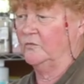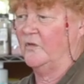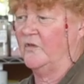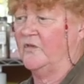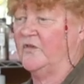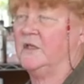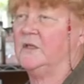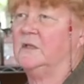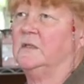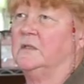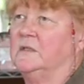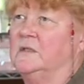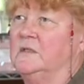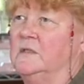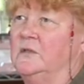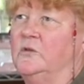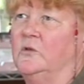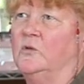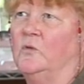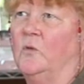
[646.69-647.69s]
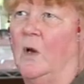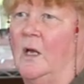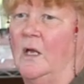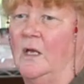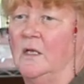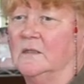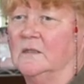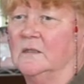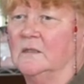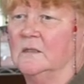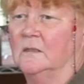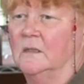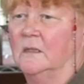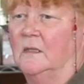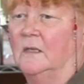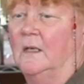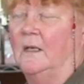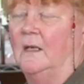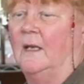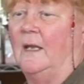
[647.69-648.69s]
thickness in your walls,
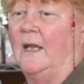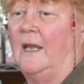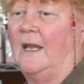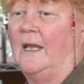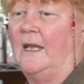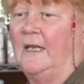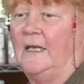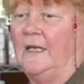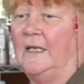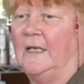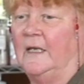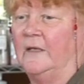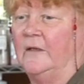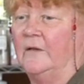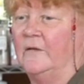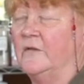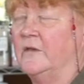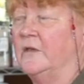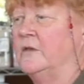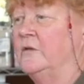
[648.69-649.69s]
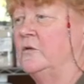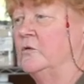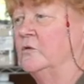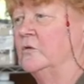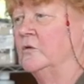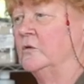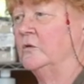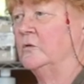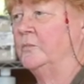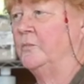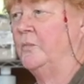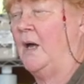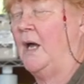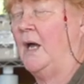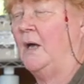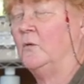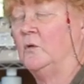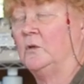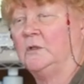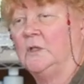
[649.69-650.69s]
and then your
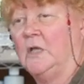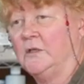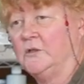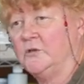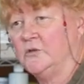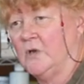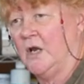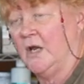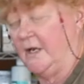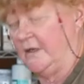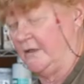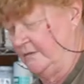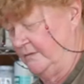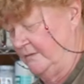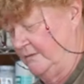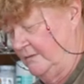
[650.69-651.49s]
pot will not dry